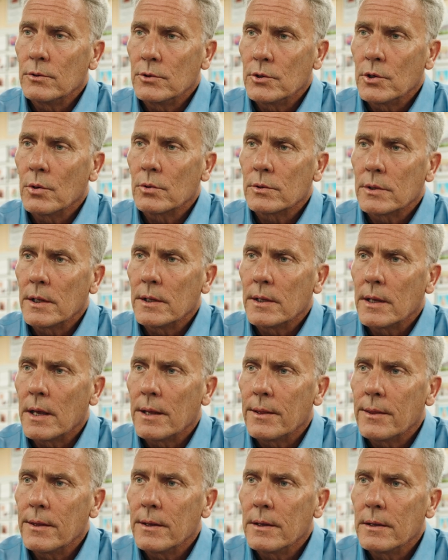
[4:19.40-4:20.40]
who choked to
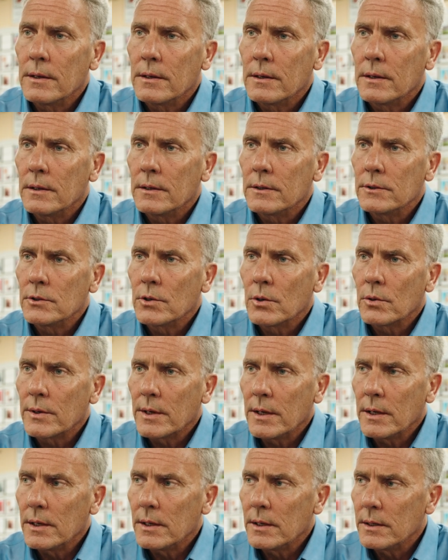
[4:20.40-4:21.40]
death.
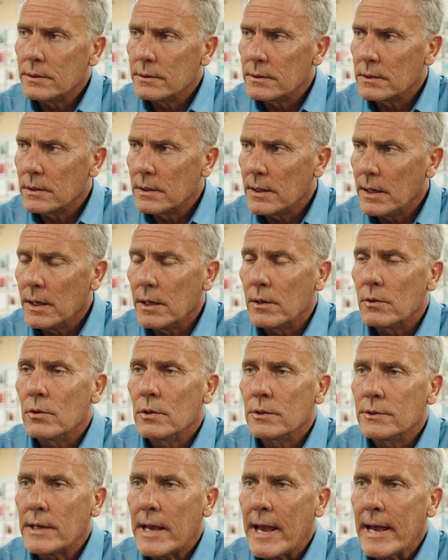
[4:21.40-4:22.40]
Choking is the leading
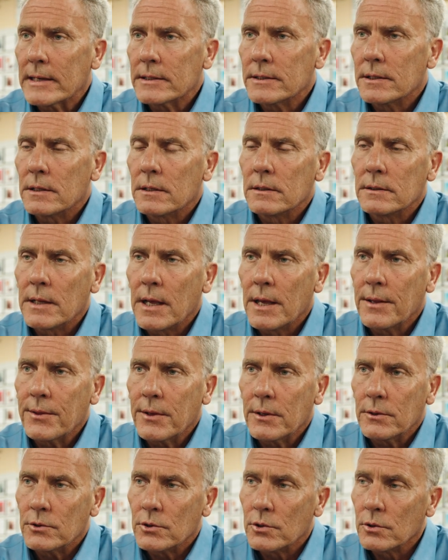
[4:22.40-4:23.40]
cause of accidental death
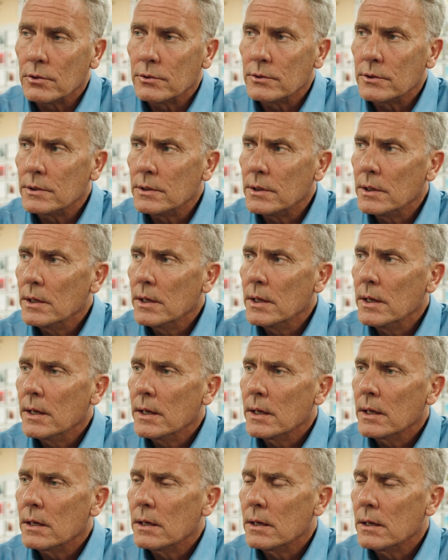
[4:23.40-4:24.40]
in children.
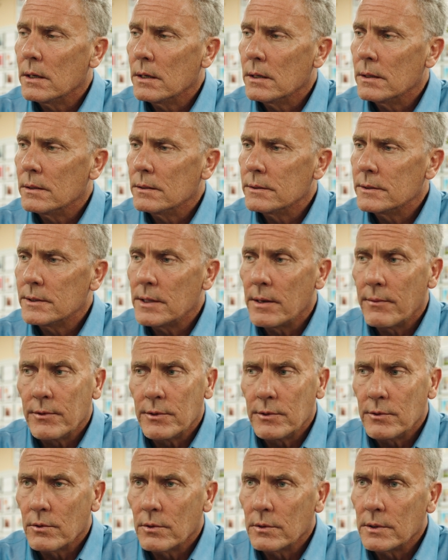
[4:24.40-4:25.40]
A
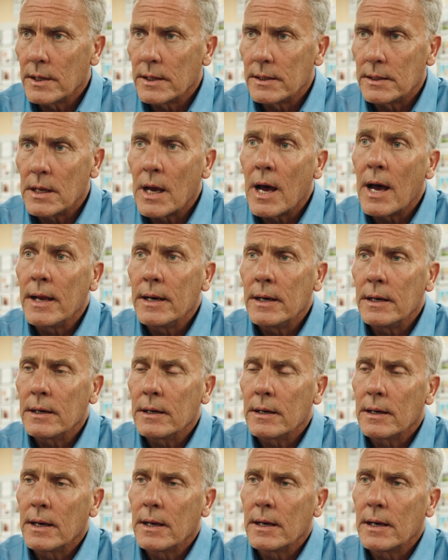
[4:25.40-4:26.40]
7-year-old that died,
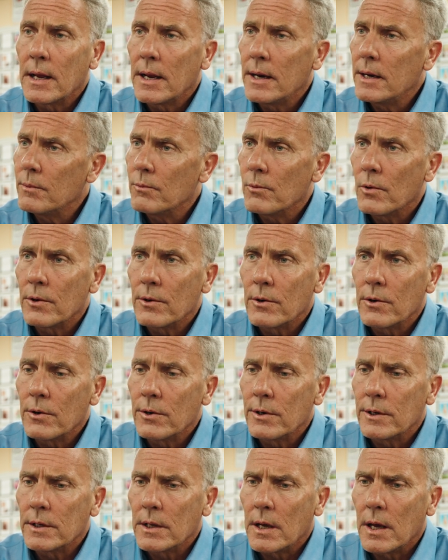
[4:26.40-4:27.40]
and I didn't want
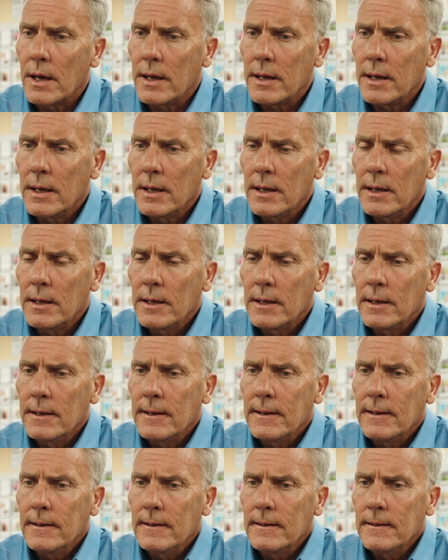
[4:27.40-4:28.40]
her to die.
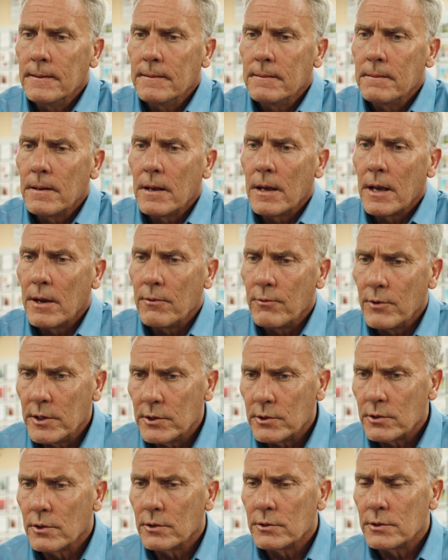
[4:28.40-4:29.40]
I
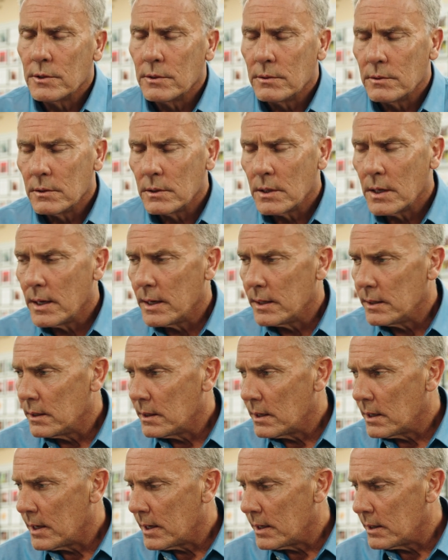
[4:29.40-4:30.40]
researched
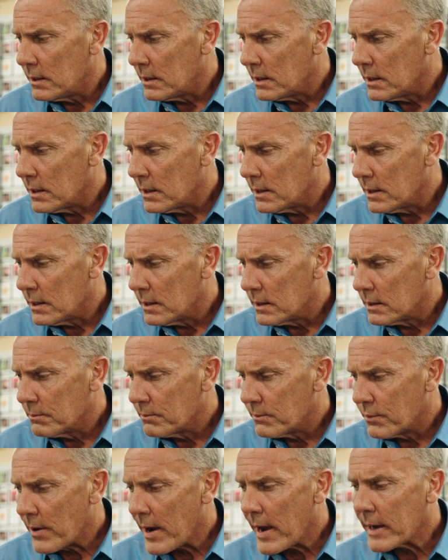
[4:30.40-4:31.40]
and
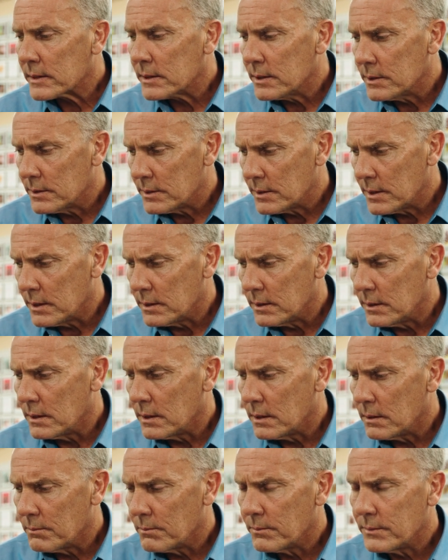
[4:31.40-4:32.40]
practiced and
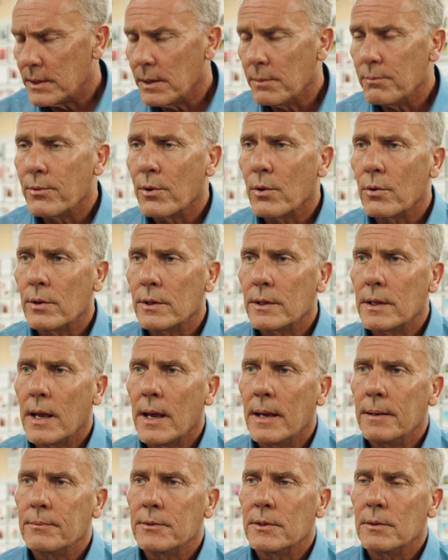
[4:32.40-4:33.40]
did
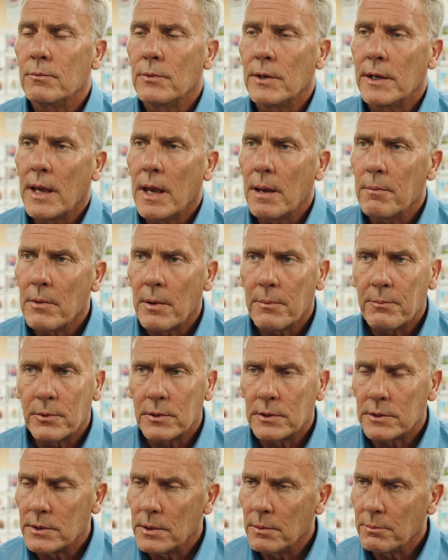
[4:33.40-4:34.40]
prototypes, and we came up
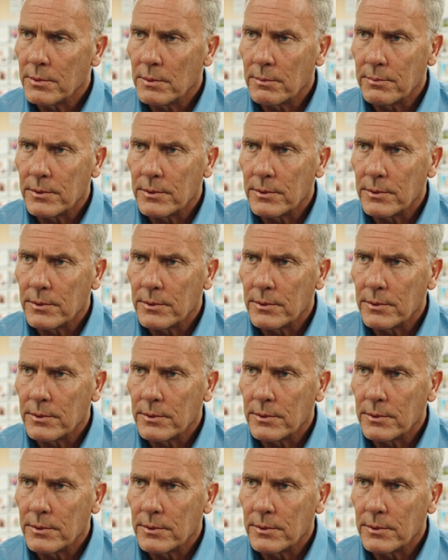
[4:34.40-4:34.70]
with a simple